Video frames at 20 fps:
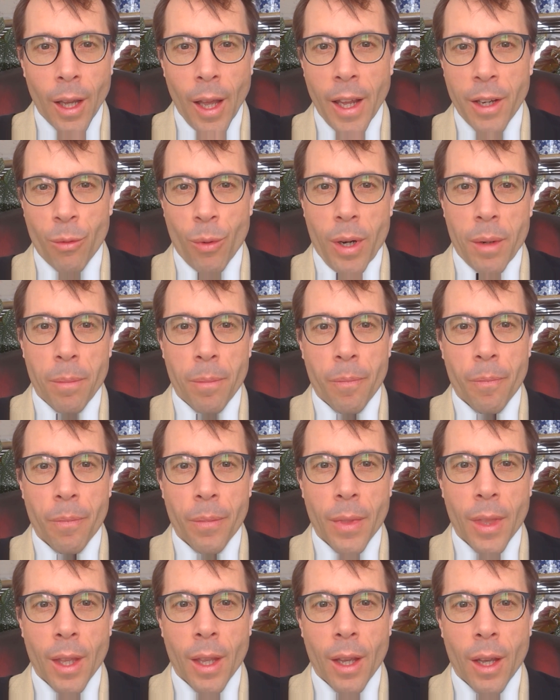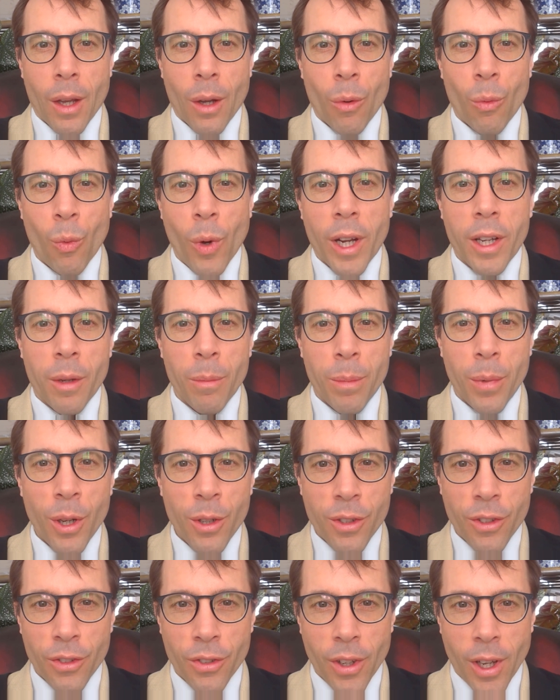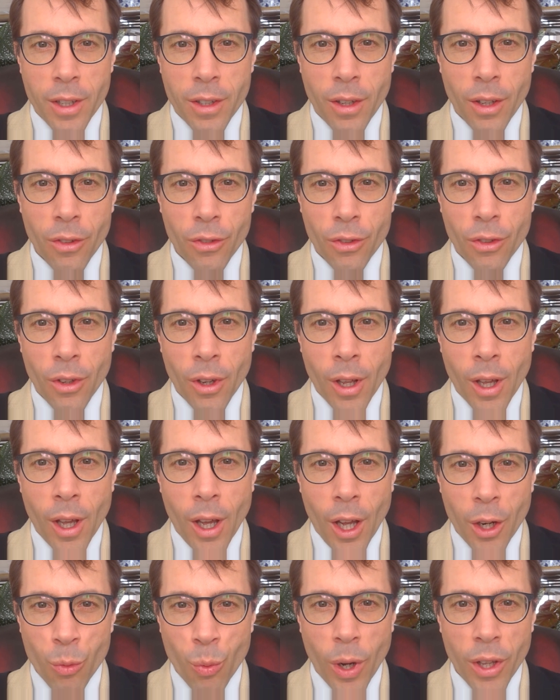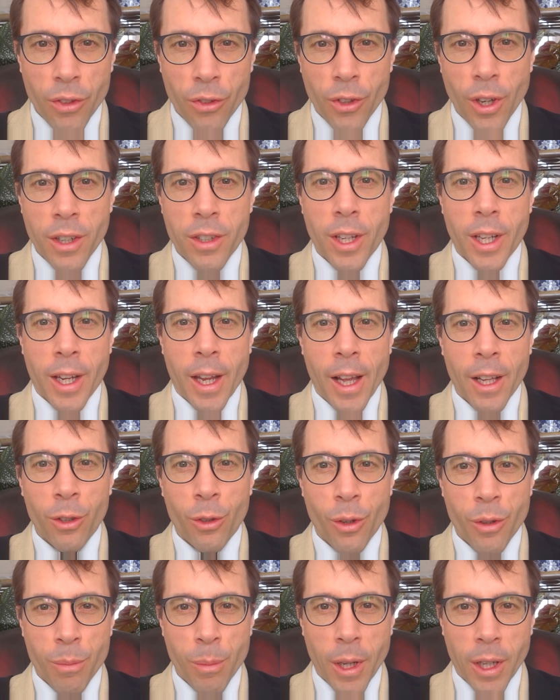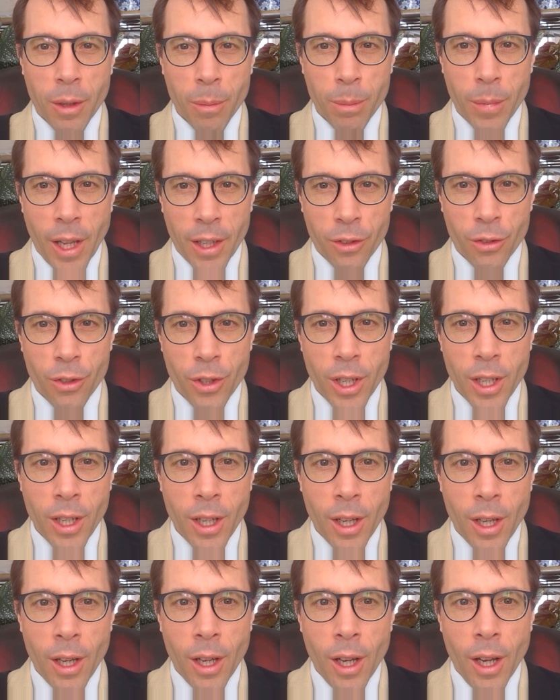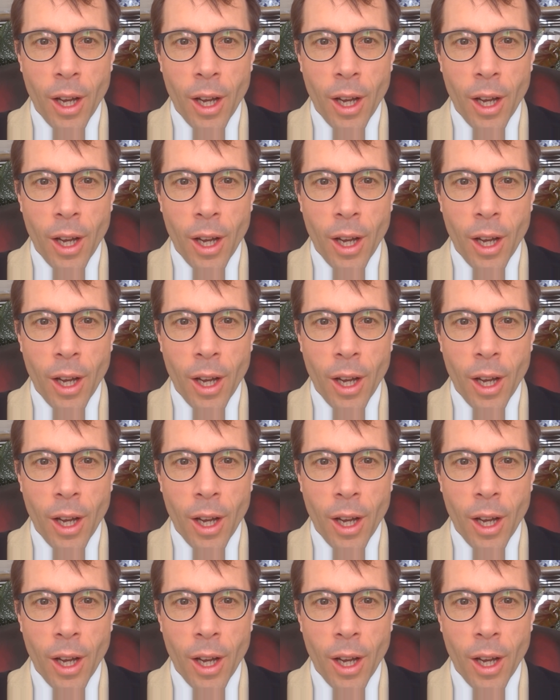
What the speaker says: Anyway, we're computer scientists and we're studying algorithmic complexity,